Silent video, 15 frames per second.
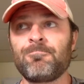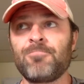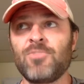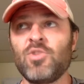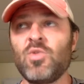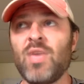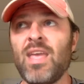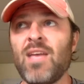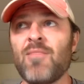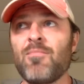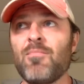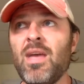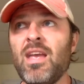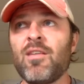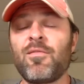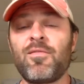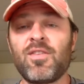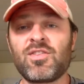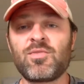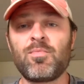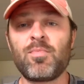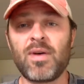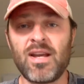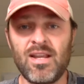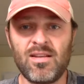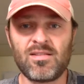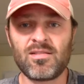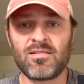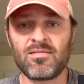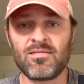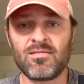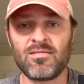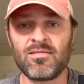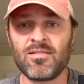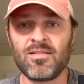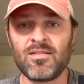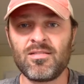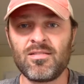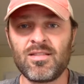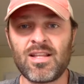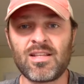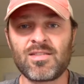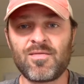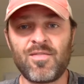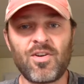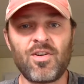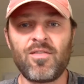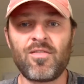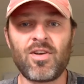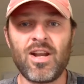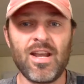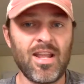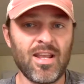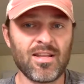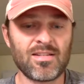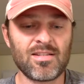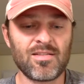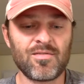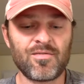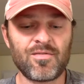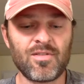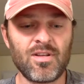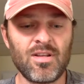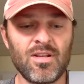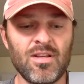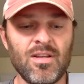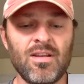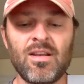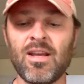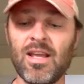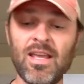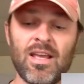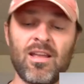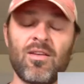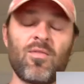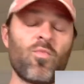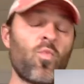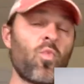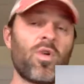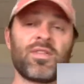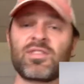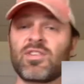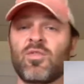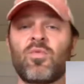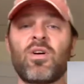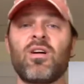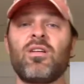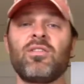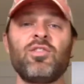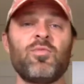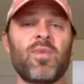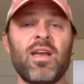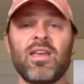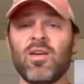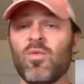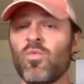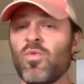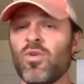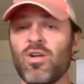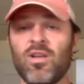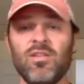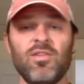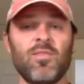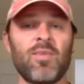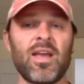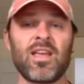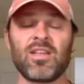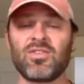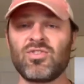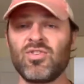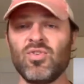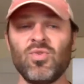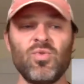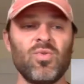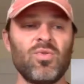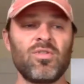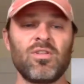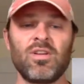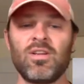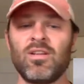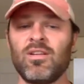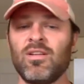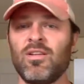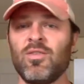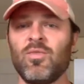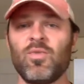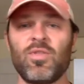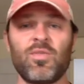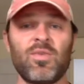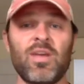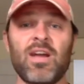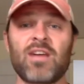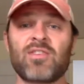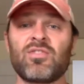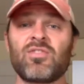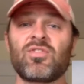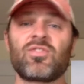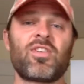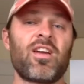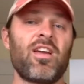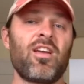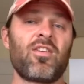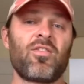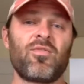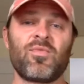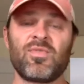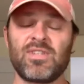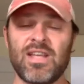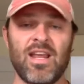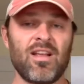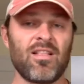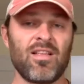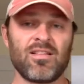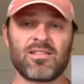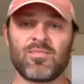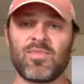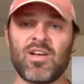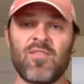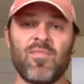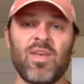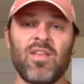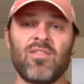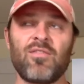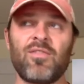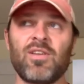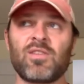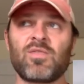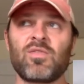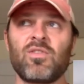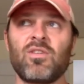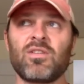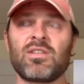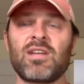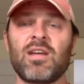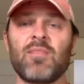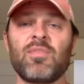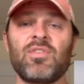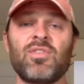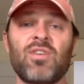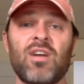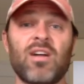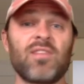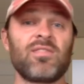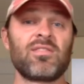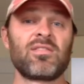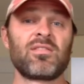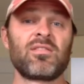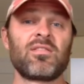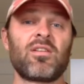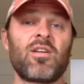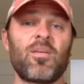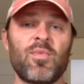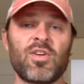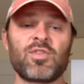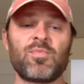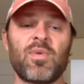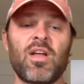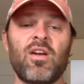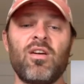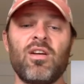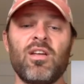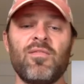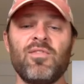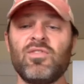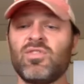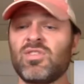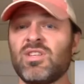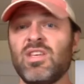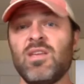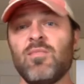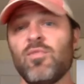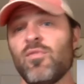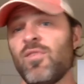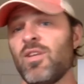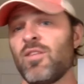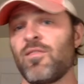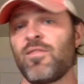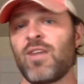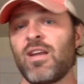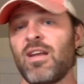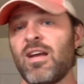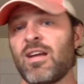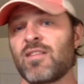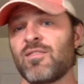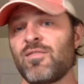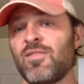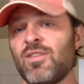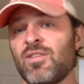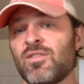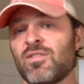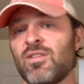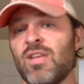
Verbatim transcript: you can't make a fish bite. That's very very negative again, once in a while, you might get one, you might get two with reaction strike or dangling some live bait in their face for a long time, but your odds are much better if you just keep moving and find active fish.